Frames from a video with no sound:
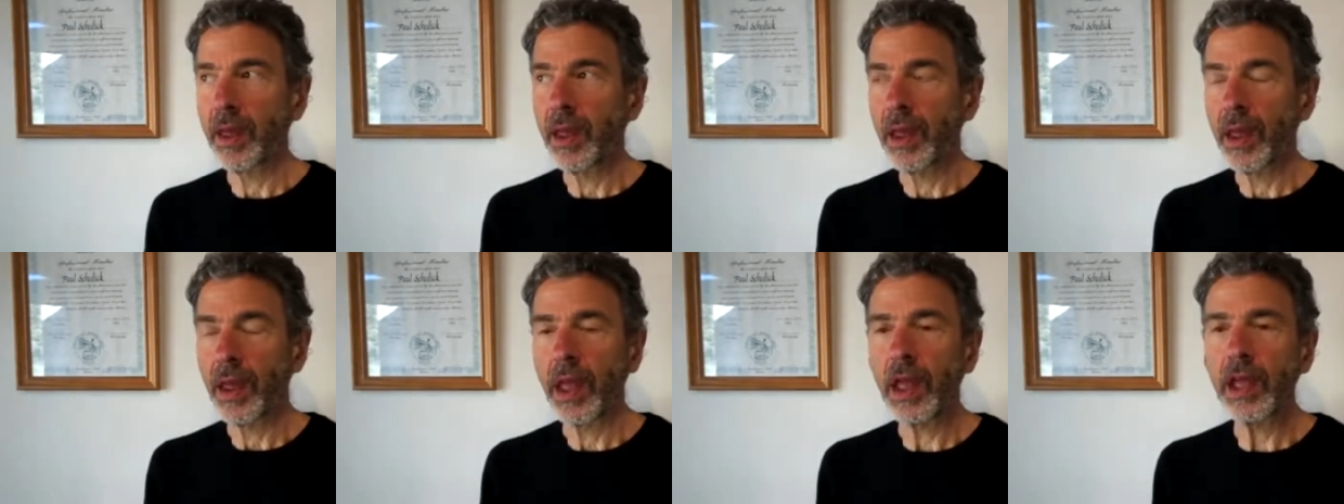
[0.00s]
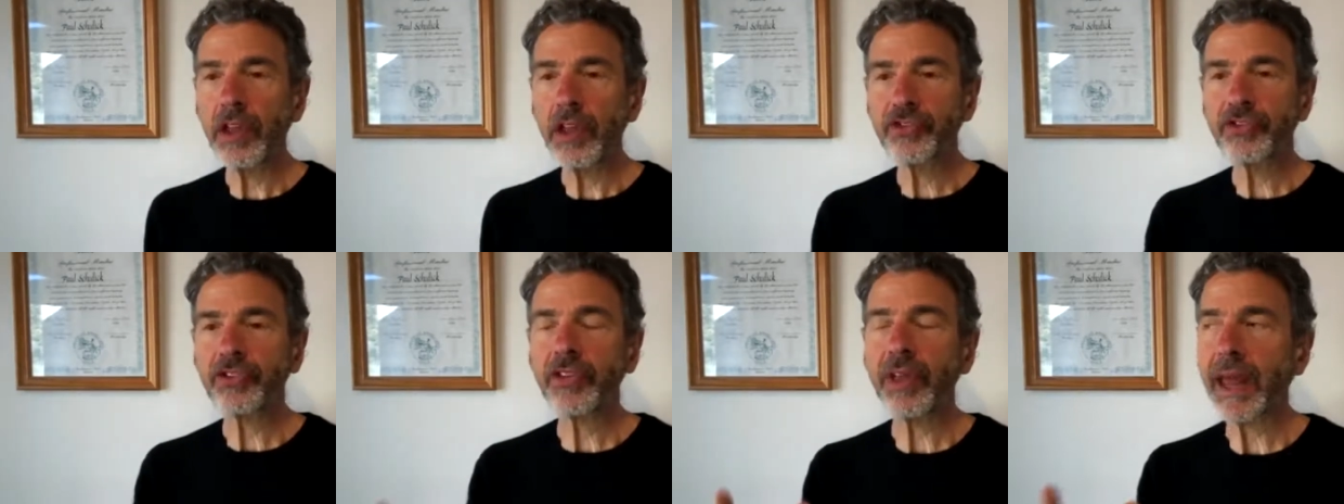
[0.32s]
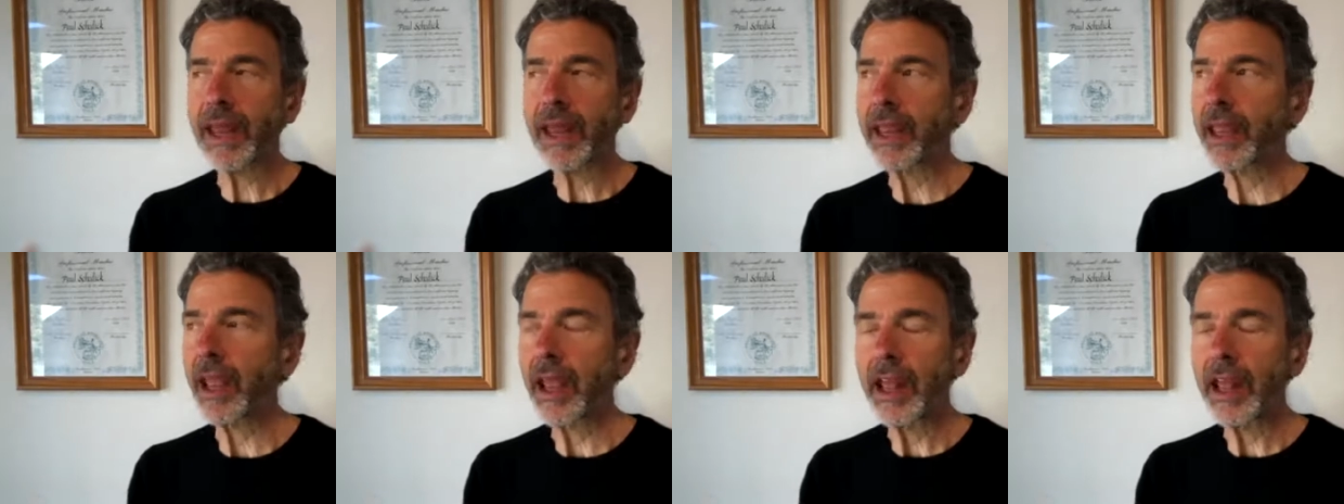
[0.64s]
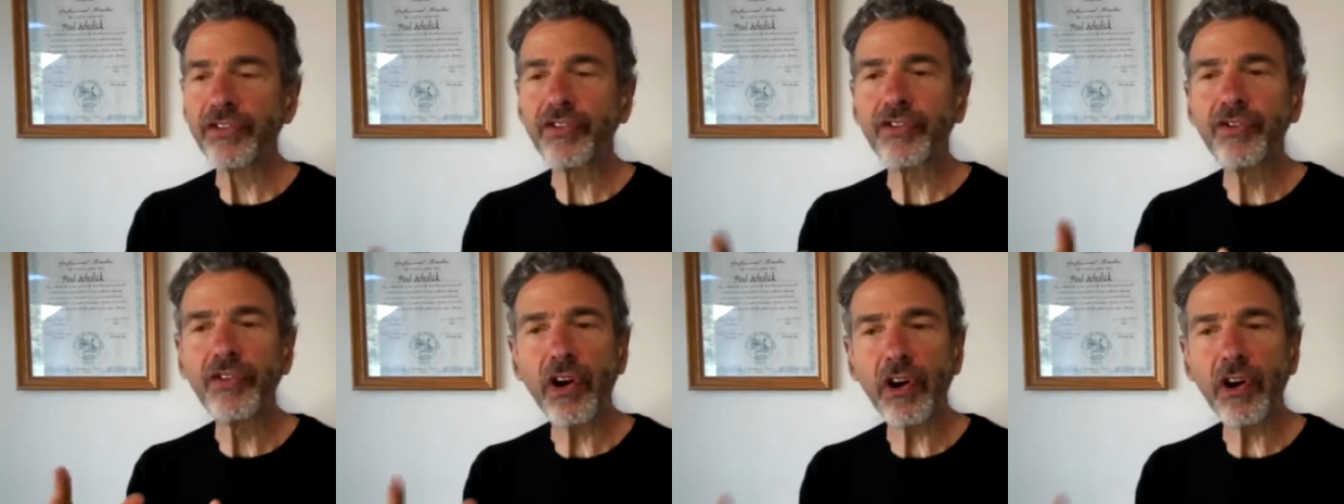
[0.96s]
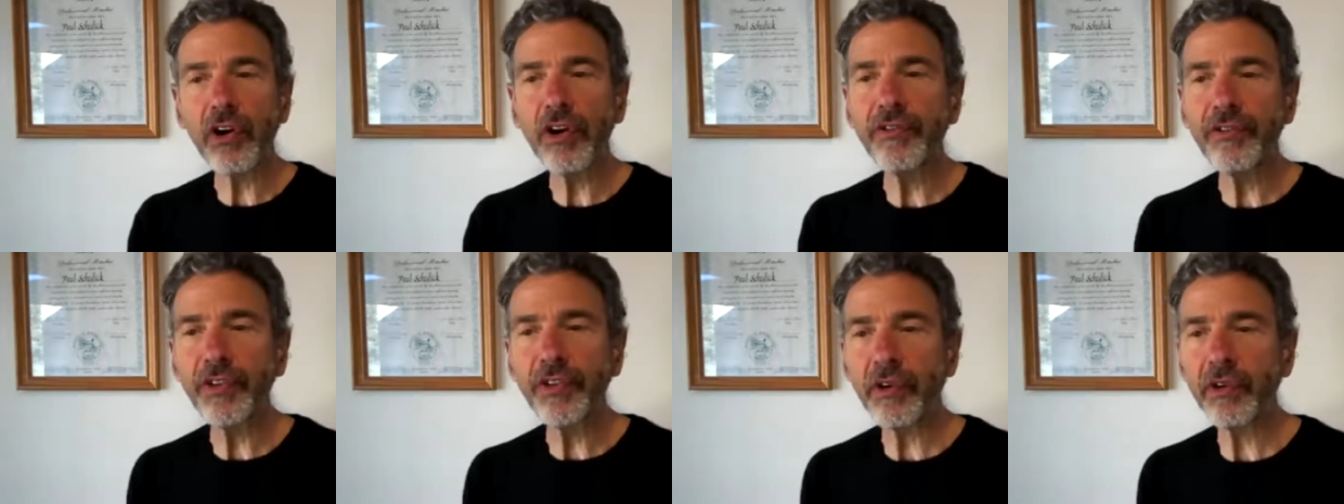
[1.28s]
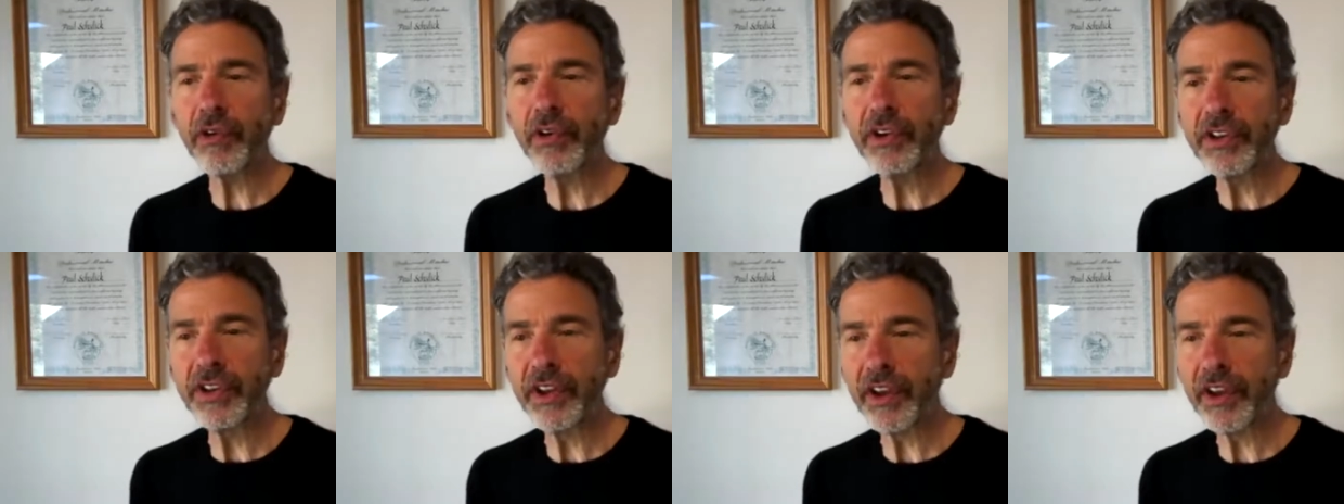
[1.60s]
it's very,
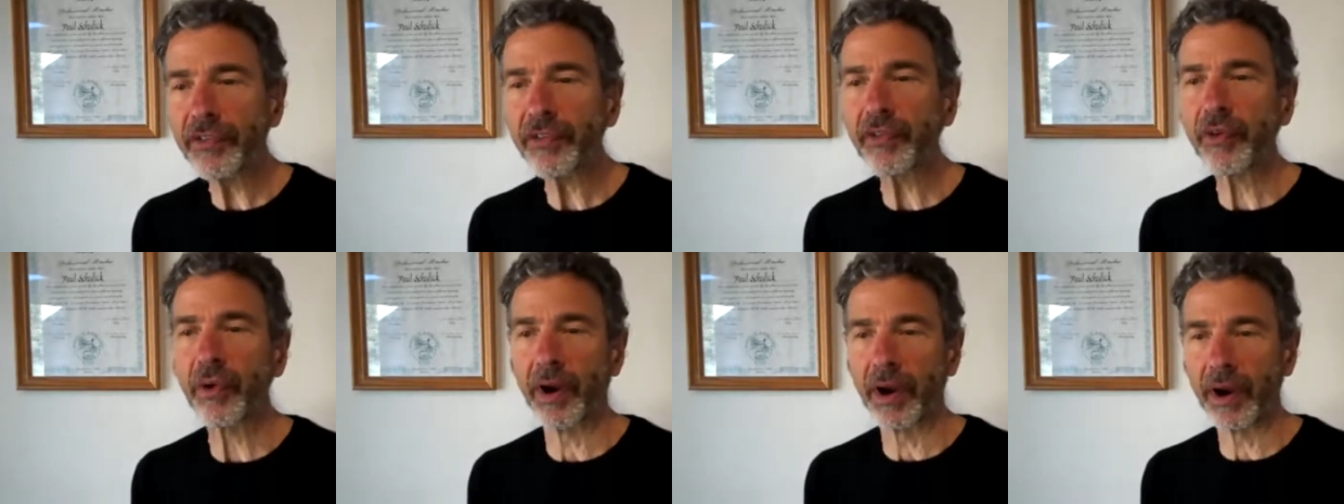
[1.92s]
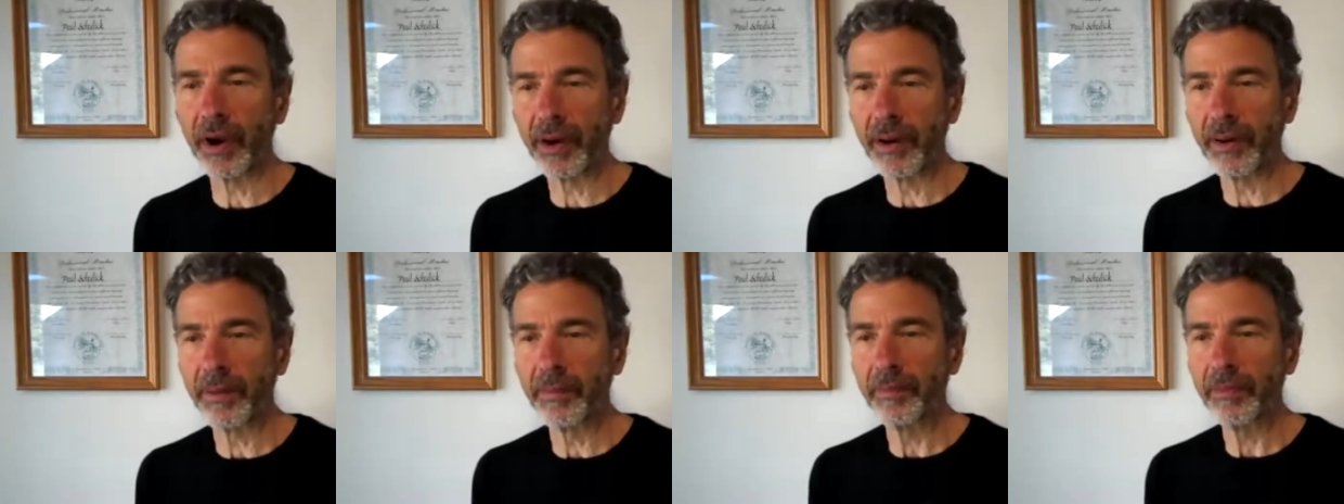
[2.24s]
very different.